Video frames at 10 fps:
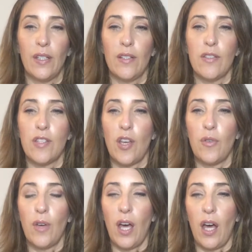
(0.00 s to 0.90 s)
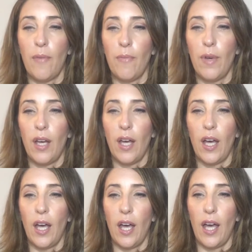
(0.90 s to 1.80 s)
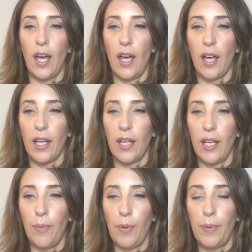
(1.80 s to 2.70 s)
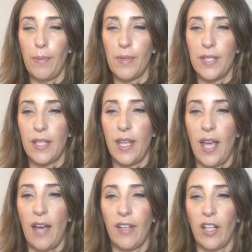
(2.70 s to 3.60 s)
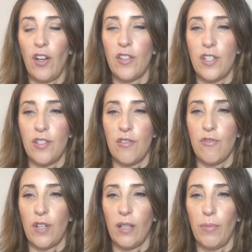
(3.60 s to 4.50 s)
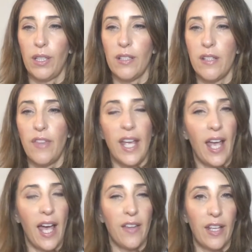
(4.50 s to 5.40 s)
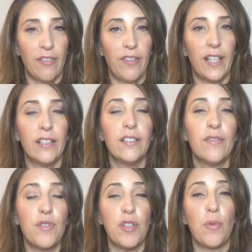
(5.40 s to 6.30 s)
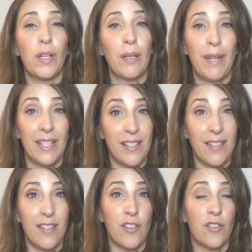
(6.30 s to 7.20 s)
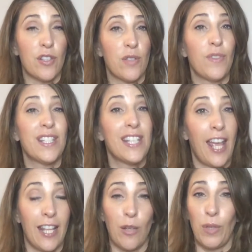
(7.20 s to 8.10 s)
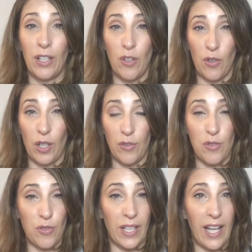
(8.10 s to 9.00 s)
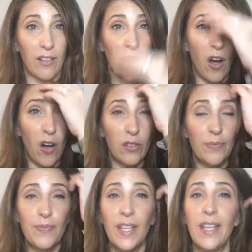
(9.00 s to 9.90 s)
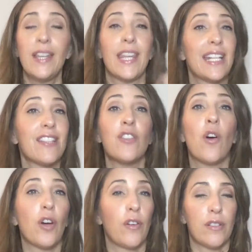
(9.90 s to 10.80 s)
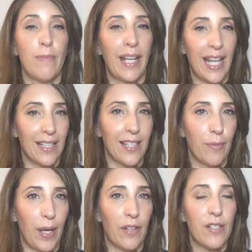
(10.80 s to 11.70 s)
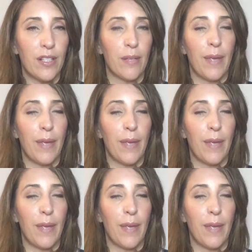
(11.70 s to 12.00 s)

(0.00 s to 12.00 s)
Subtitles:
So, a couple of people said they're having urges to drink because of how they feel. So we're going to make the decision just for today that we are not going to drink alcohol. That is not going to make anything better. It's going to